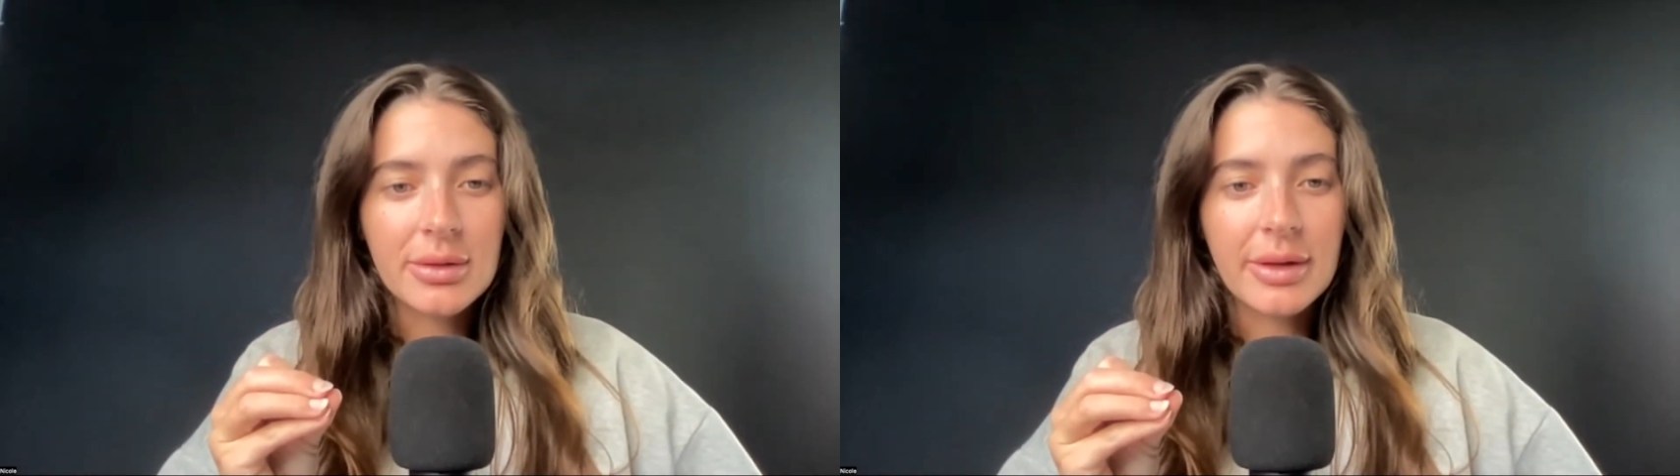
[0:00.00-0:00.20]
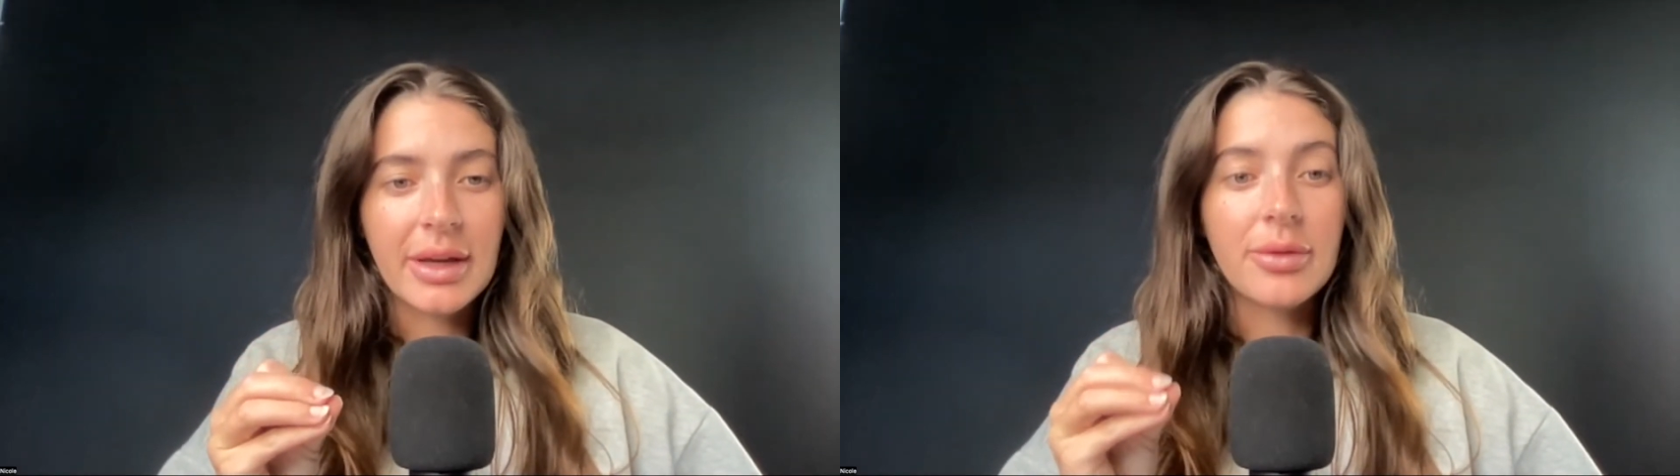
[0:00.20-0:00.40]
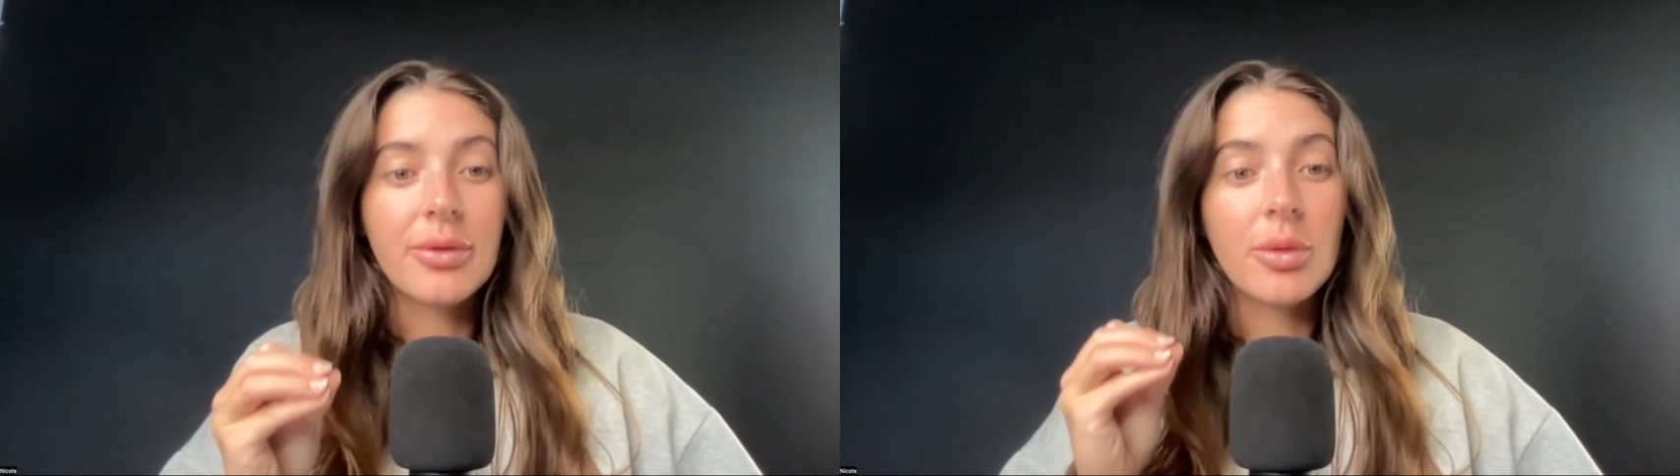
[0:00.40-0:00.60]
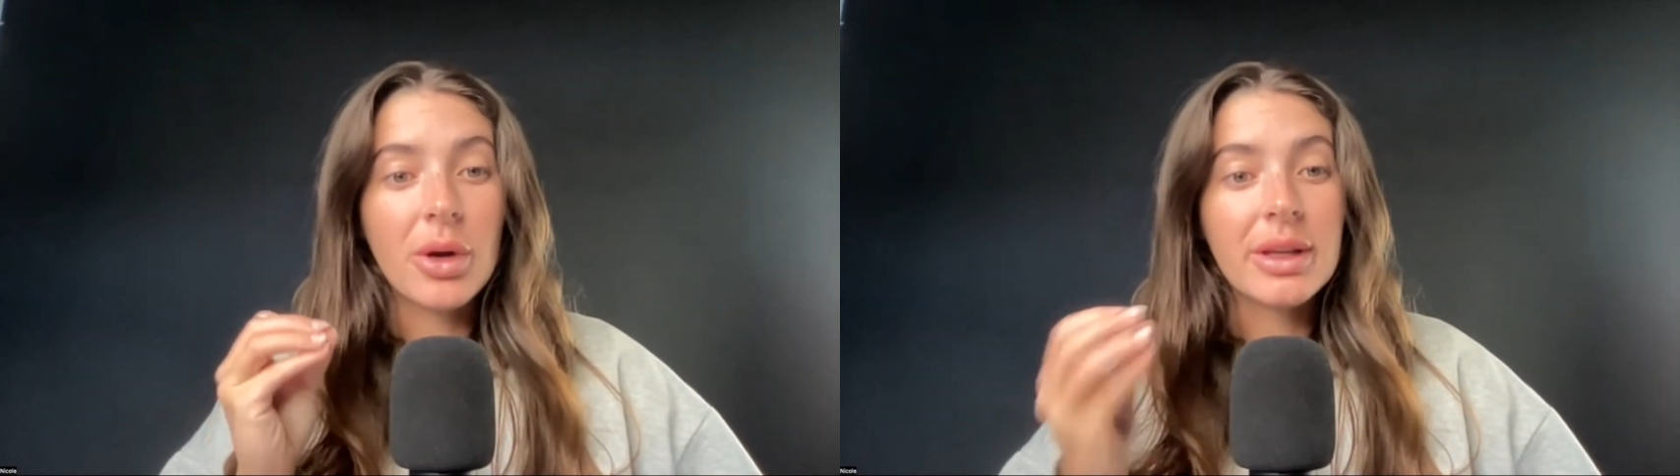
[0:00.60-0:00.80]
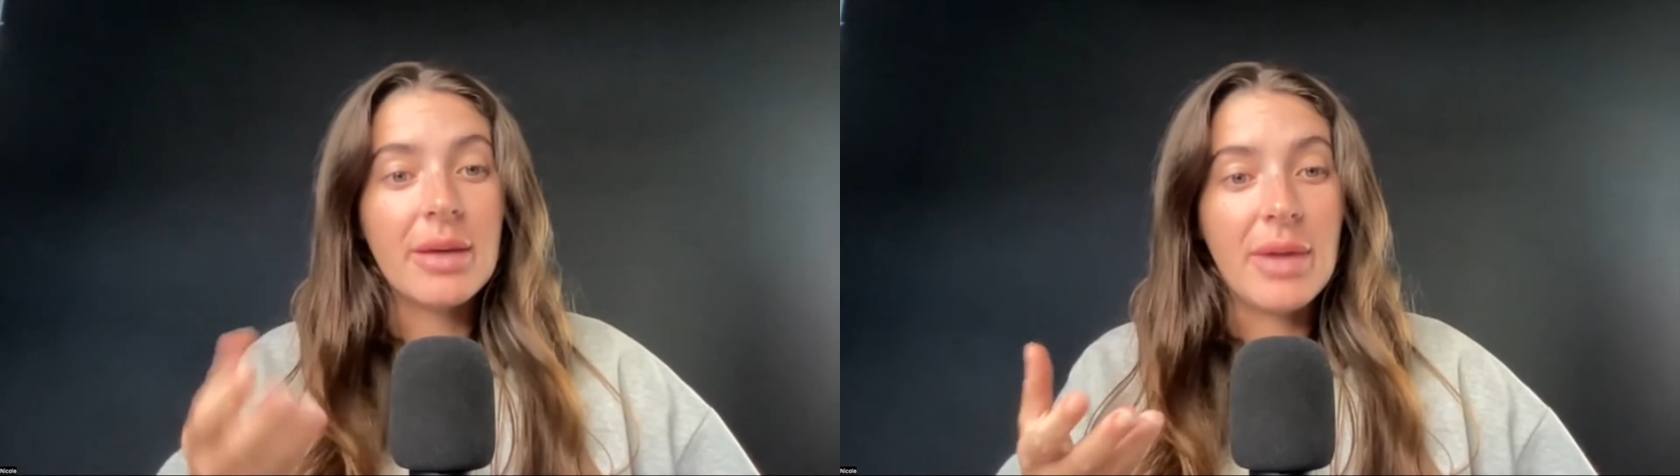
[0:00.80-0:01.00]
like for
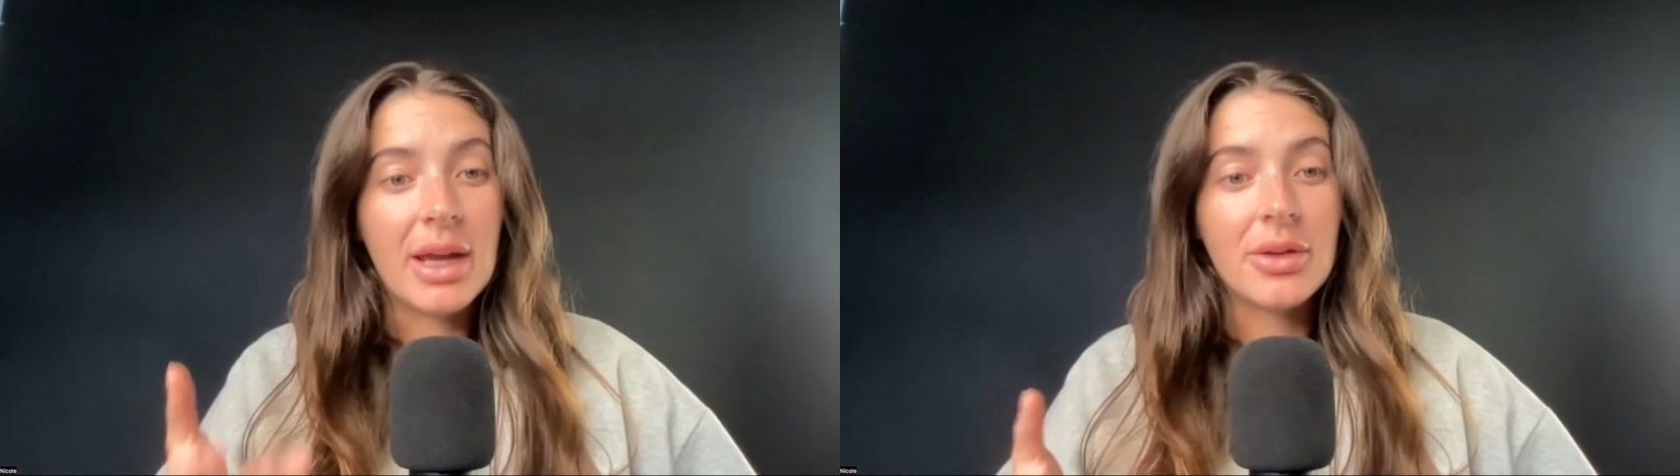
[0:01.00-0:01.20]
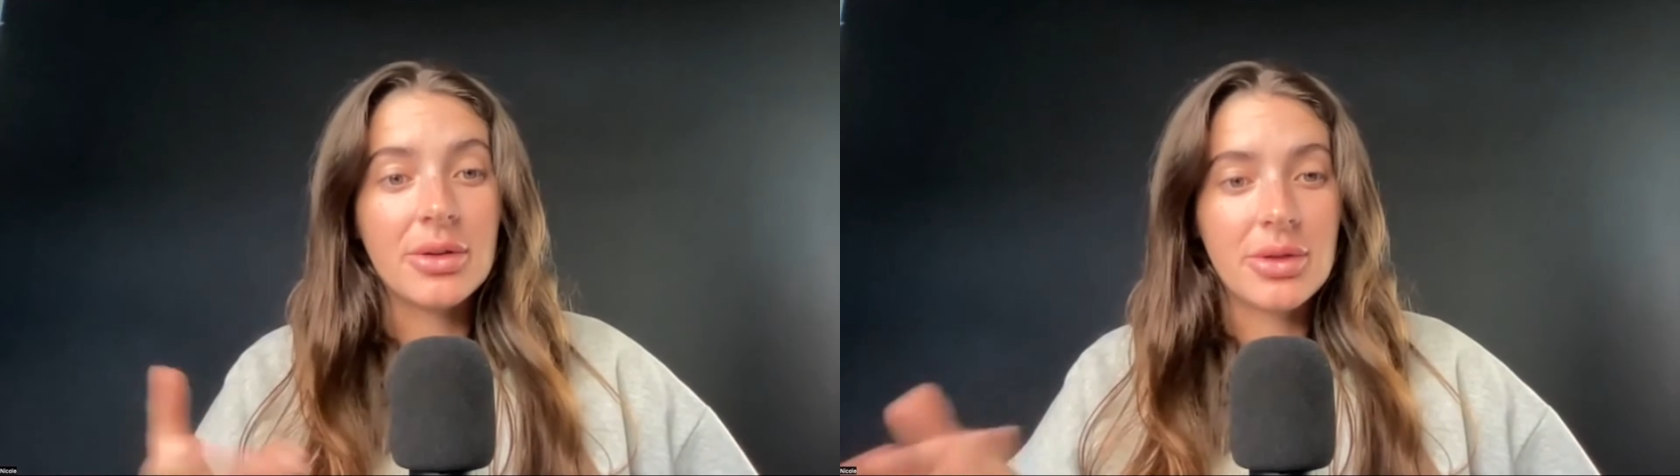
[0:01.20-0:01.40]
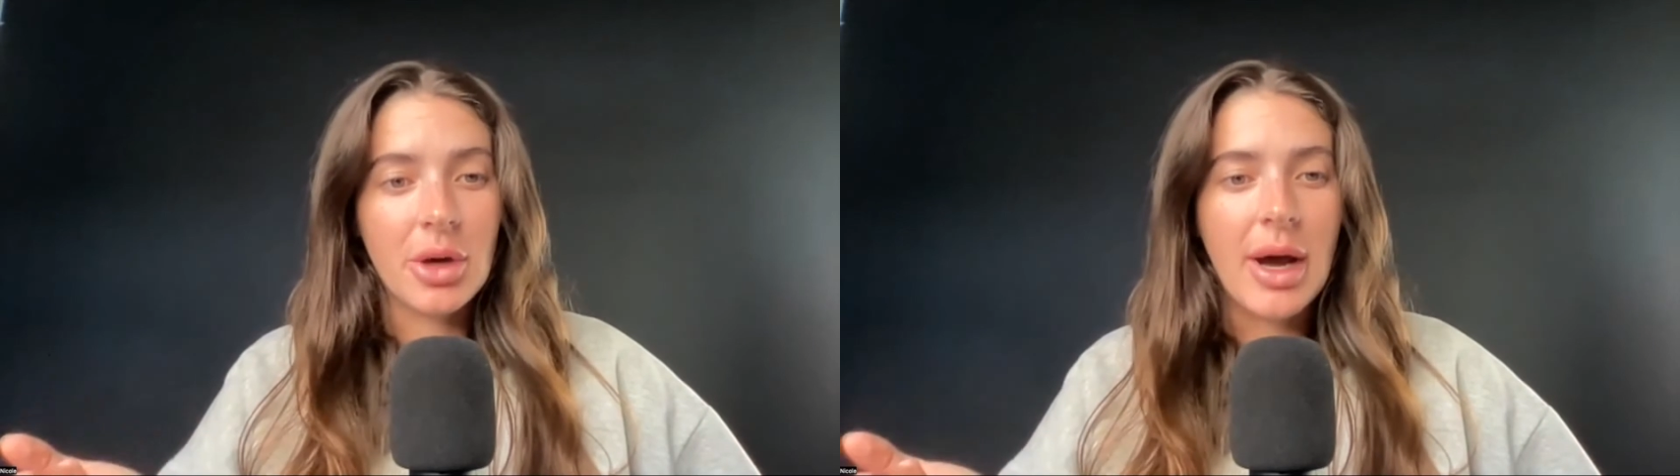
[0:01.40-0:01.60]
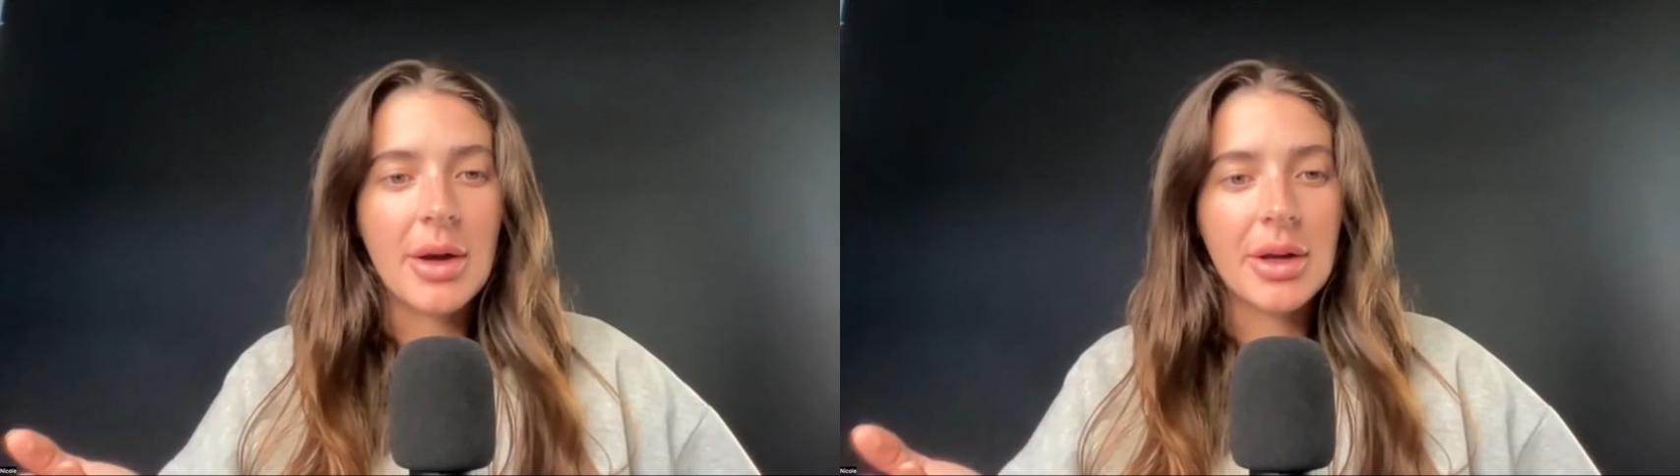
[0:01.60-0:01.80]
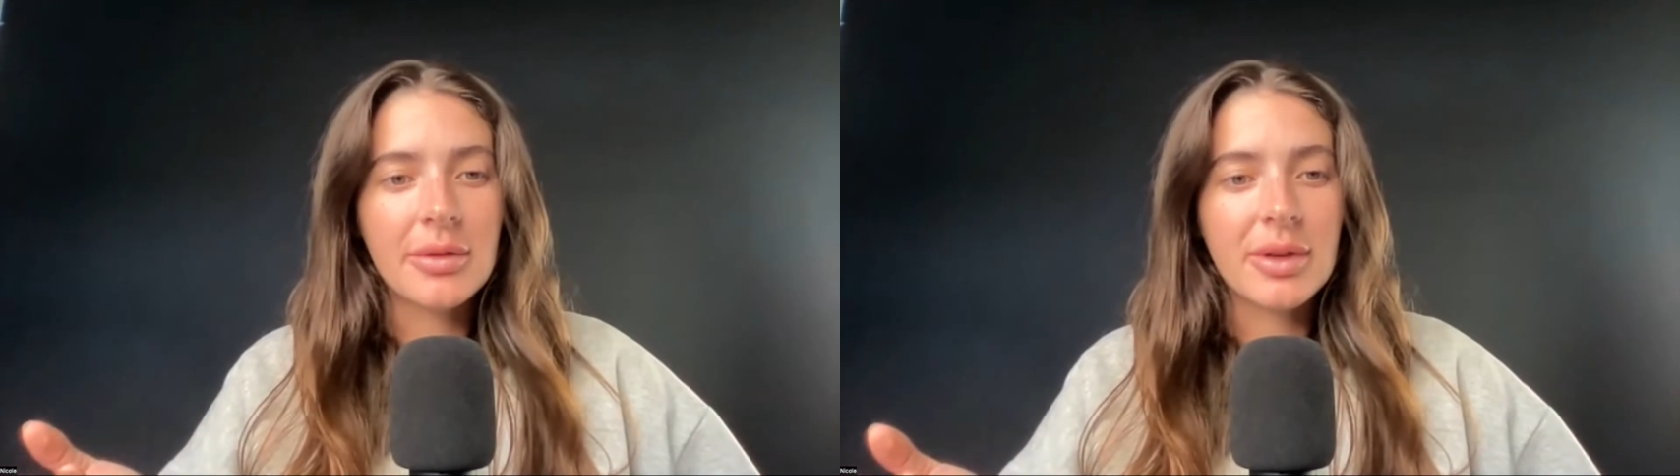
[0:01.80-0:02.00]
what they make their dough
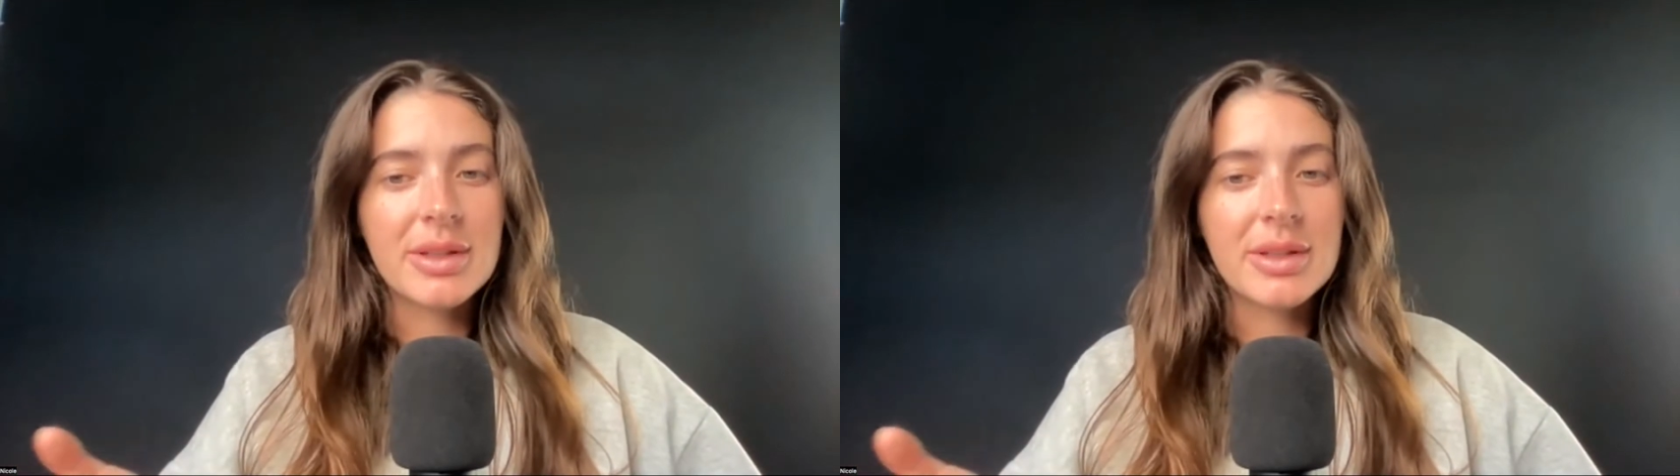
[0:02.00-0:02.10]
out of.